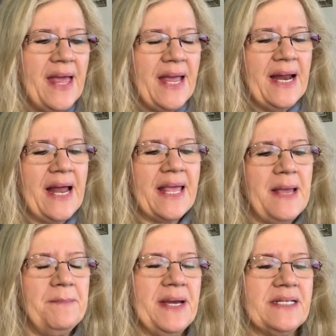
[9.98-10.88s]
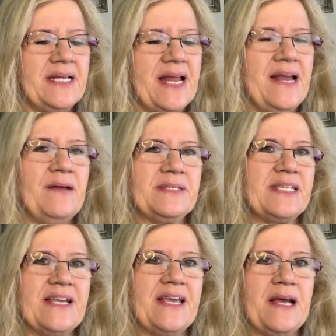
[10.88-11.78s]
and I came back today and I was
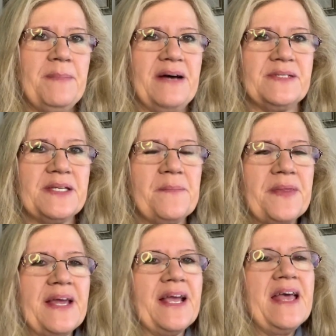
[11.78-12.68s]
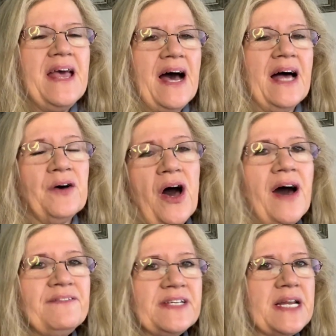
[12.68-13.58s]
thinking about something. Uh,
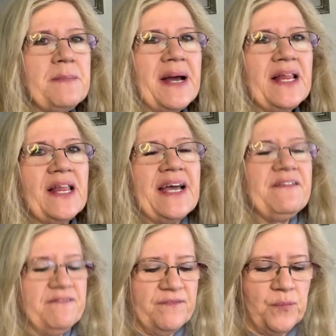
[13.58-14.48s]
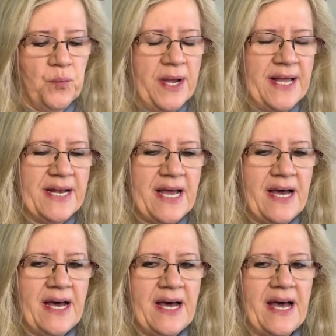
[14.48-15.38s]
often in my life, when
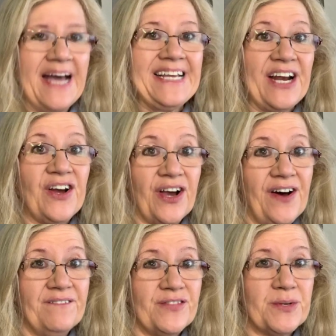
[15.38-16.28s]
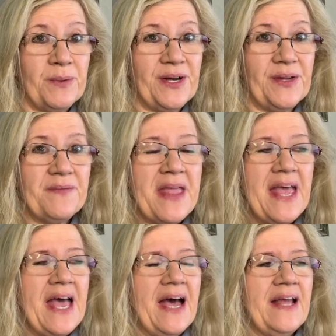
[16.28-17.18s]
uh, I get uncomfortable,
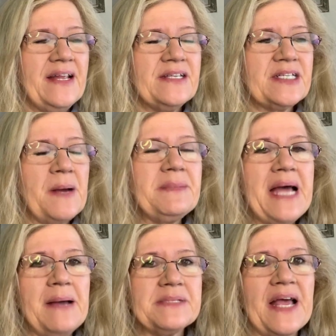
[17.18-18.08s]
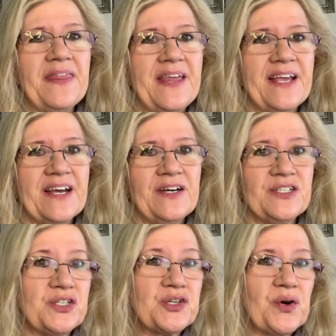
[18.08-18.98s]
sometimes I think
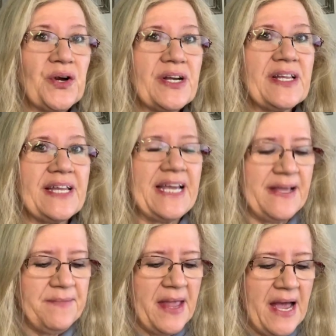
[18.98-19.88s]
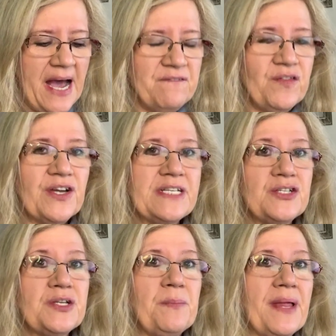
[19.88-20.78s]
historically I've
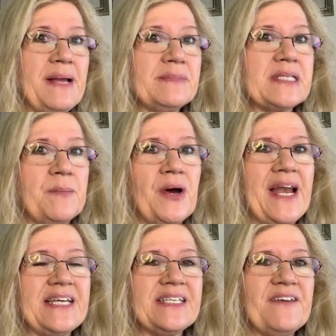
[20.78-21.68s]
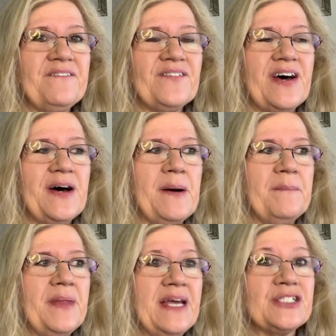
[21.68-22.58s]
looked to blame someone as if
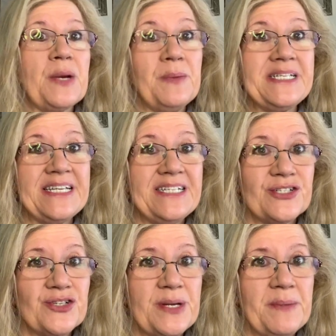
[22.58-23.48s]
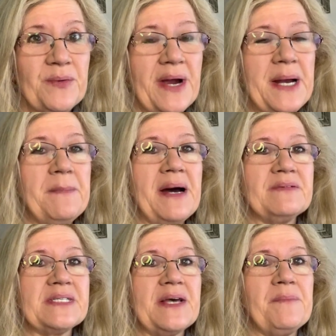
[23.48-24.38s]
um, someone didn't treat me right
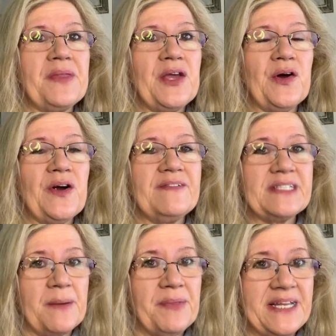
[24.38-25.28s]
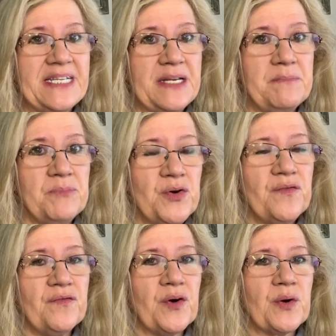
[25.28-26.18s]
about something or if something didn't move
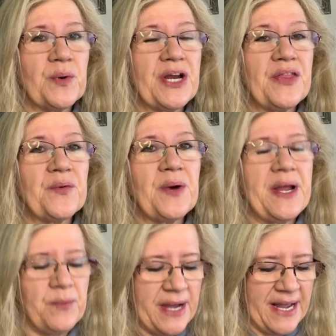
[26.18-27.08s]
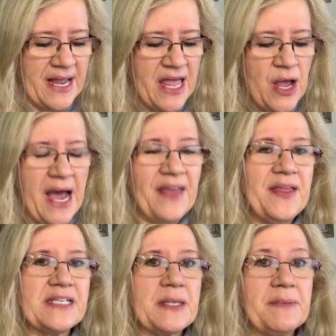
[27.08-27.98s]
forward in the right way. I
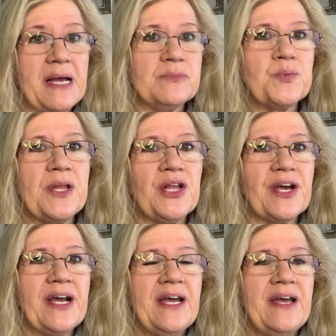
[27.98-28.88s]
think sometimes we look